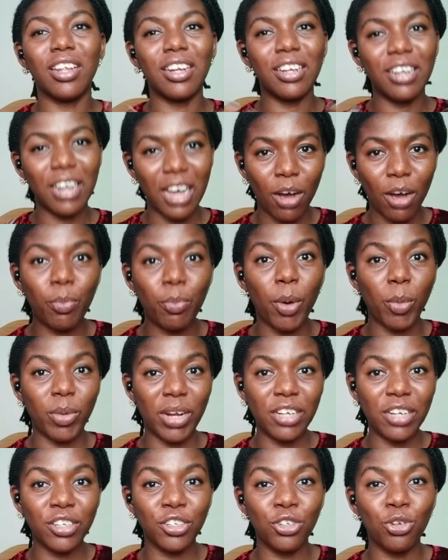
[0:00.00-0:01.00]
now
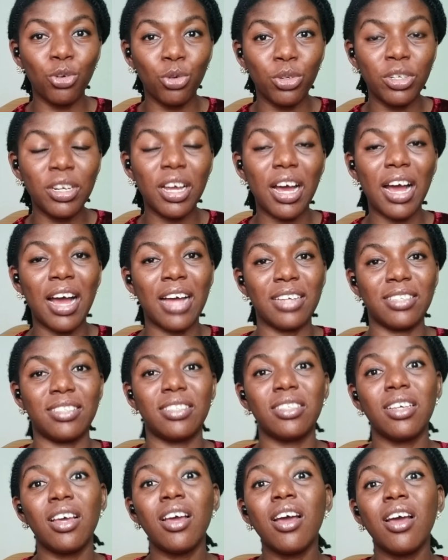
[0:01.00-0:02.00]
popularly known
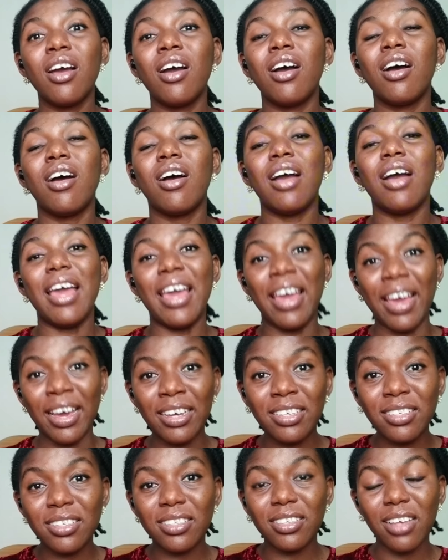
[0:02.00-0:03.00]
as
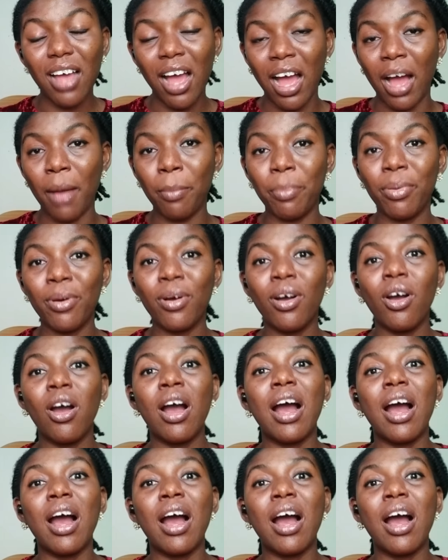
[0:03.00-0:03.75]
X app,